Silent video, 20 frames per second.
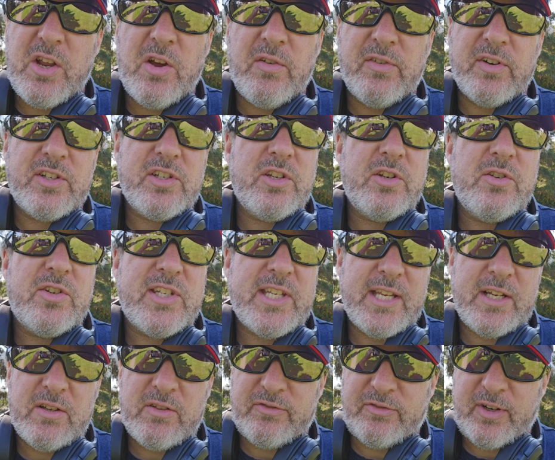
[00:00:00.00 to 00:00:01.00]
over to
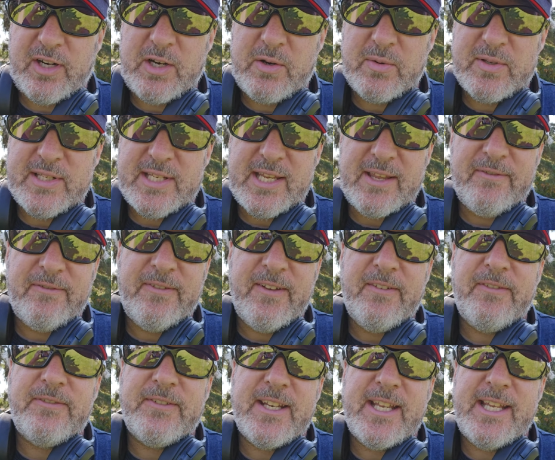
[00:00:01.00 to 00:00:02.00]
single frequency,
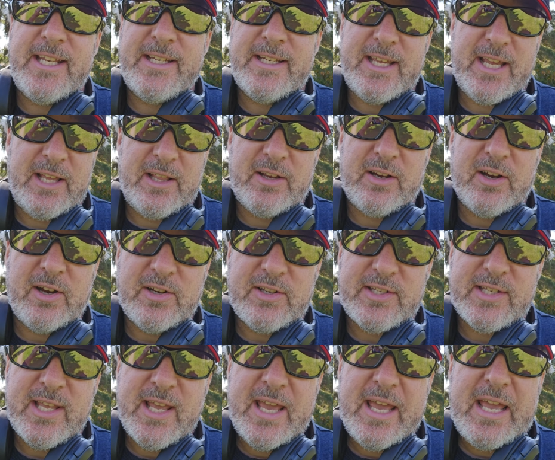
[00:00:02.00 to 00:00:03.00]
15
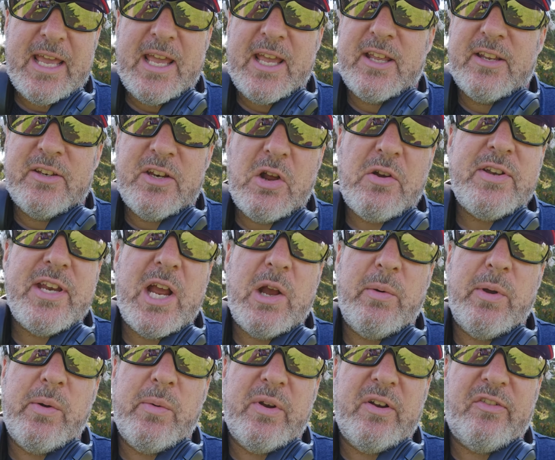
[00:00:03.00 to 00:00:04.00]
kilohertz. No doubt
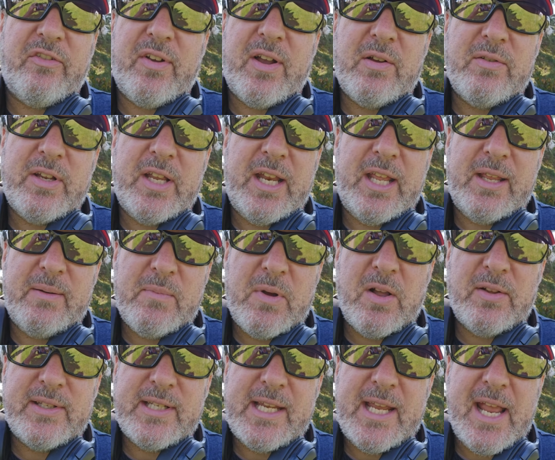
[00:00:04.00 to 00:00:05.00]
we would have found it in
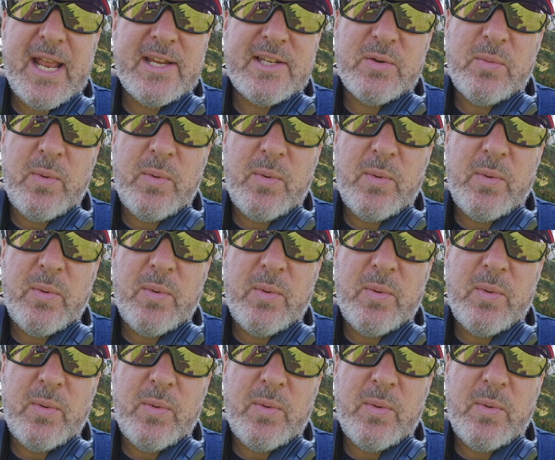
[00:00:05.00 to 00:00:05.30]
multi as